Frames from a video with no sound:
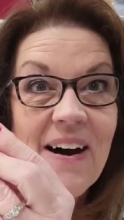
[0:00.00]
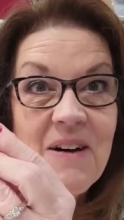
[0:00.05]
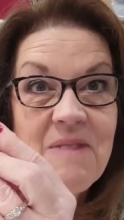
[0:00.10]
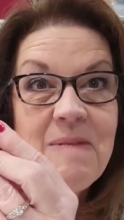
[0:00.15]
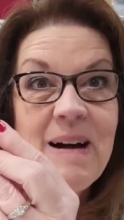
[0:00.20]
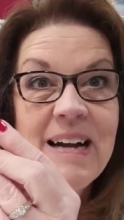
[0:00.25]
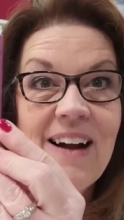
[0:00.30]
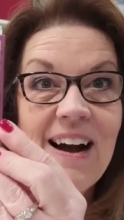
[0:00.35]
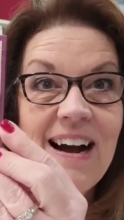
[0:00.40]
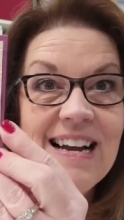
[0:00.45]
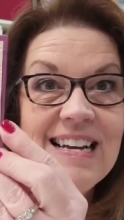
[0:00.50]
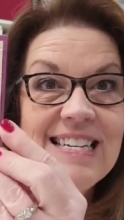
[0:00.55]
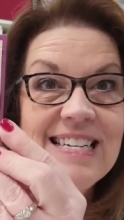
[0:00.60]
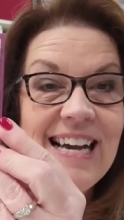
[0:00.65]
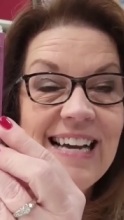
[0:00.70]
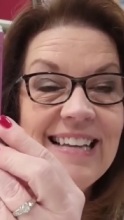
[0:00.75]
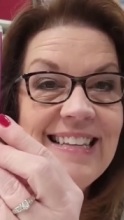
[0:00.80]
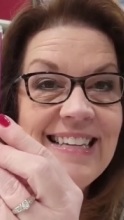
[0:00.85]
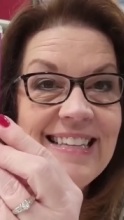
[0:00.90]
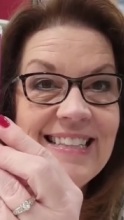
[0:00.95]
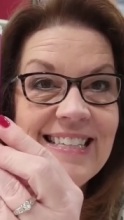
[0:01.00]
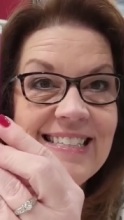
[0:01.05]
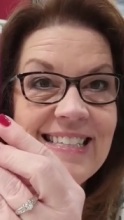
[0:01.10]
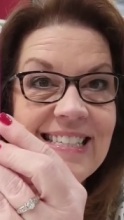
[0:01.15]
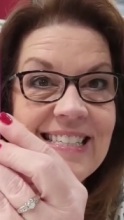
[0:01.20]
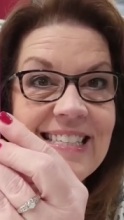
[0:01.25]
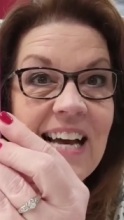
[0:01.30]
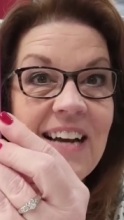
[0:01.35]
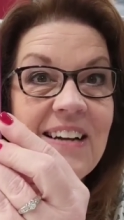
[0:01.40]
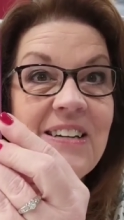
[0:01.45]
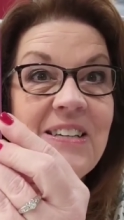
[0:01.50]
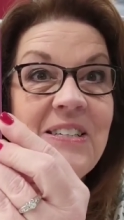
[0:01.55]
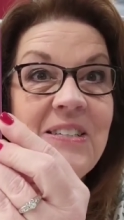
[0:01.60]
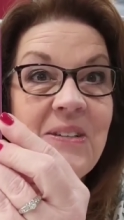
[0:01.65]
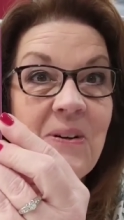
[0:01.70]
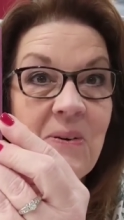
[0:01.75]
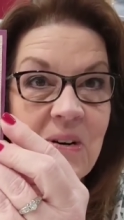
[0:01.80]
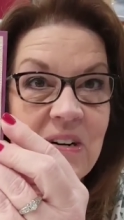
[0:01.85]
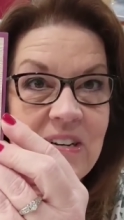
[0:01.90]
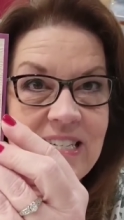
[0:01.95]
Oh my gosh, I think this is
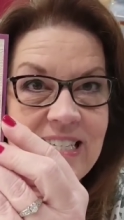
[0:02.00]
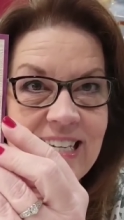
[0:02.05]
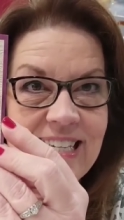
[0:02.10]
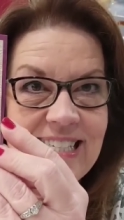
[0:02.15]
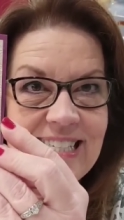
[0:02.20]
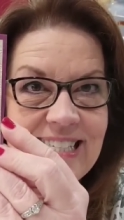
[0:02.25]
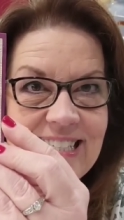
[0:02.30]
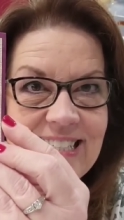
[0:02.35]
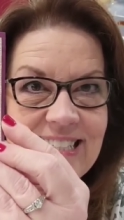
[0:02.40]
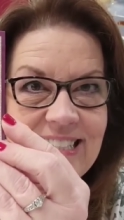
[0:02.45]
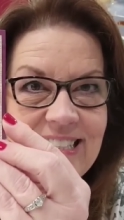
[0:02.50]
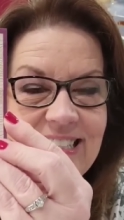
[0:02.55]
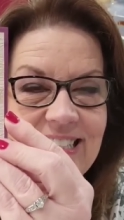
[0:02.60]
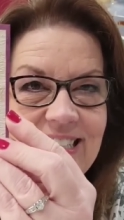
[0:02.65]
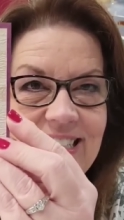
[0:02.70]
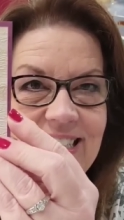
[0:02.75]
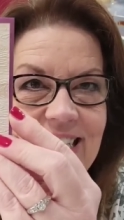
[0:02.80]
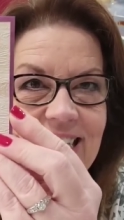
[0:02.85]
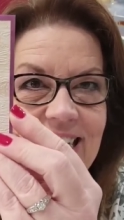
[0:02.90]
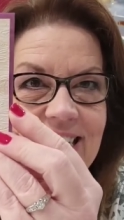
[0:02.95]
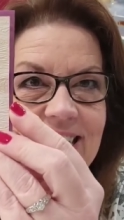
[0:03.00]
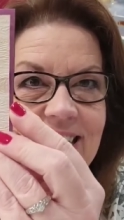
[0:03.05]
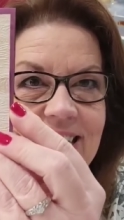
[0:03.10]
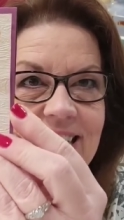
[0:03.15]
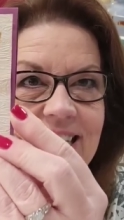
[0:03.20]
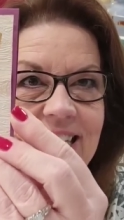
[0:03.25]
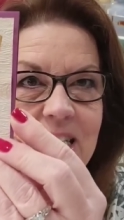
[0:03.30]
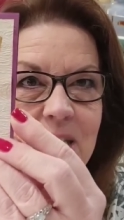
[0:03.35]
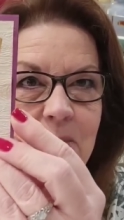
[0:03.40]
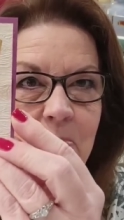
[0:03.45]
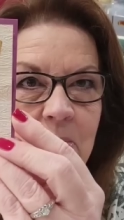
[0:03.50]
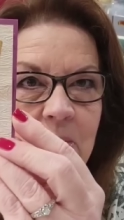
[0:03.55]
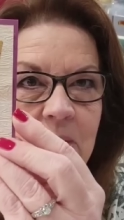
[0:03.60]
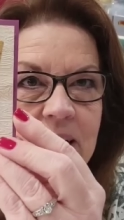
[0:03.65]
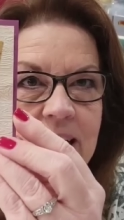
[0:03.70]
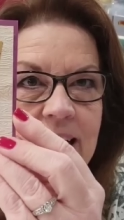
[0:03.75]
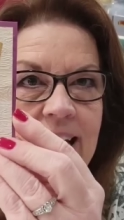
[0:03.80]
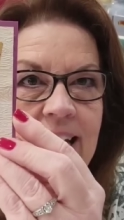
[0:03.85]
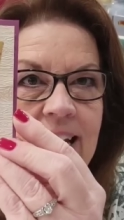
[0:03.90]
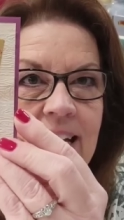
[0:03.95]
gorgeous. Isn't this
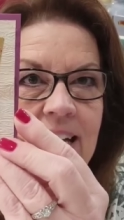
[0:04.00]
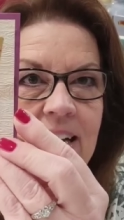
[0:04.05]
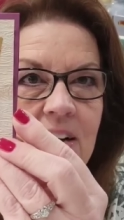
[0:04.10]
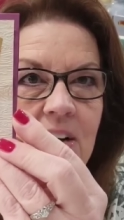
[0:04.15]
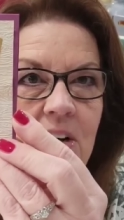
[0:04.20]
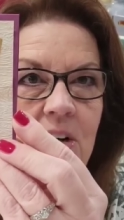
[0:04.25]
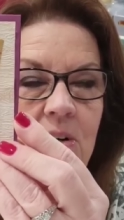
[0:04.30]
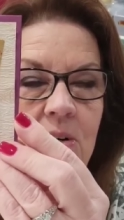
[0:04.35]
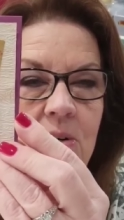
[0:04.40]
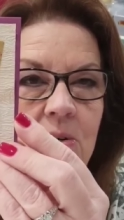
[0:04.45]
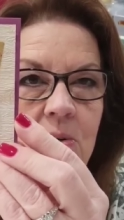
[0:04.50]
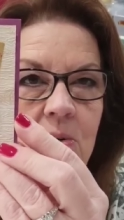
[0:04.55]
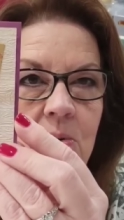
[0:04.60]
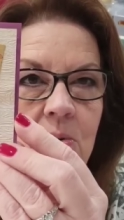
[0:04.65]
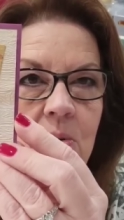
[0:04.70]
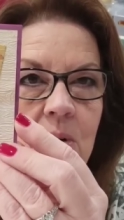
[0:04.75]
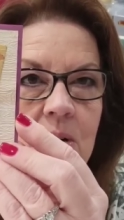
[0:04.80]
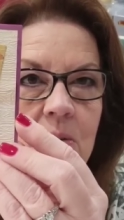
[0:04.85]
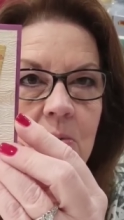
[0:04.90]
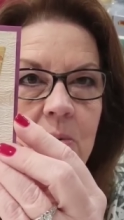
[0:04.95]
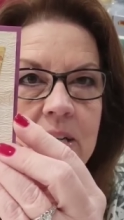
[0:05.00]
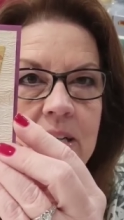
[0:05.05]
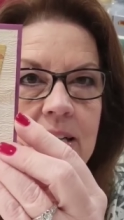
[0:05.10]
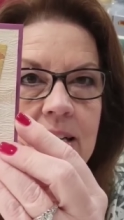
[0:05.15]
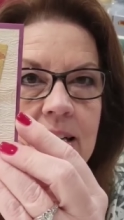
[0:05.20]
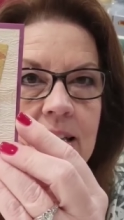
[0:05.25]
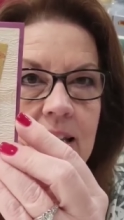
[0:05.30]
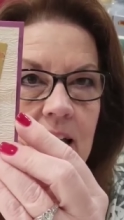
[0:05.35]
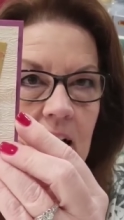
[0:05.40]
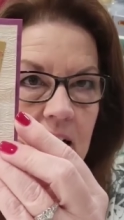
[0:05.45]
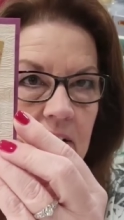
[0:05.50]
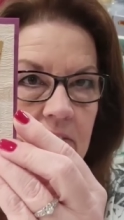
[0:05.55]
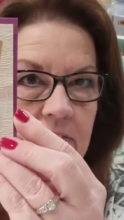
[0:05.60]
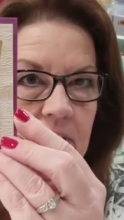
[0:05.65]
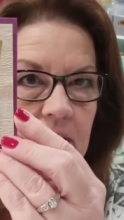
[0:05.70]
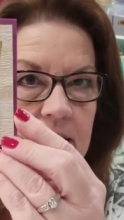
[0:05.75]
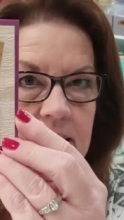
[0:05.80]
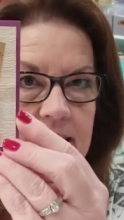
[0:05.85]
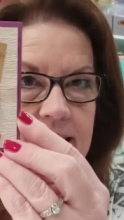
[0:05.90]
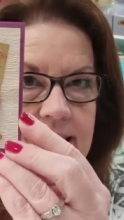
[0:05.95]
pretty? Who wouldn't love
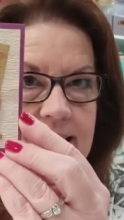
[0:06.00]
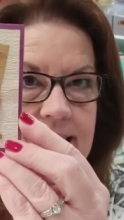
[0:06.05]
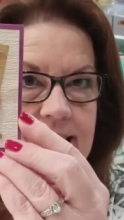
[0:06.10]
these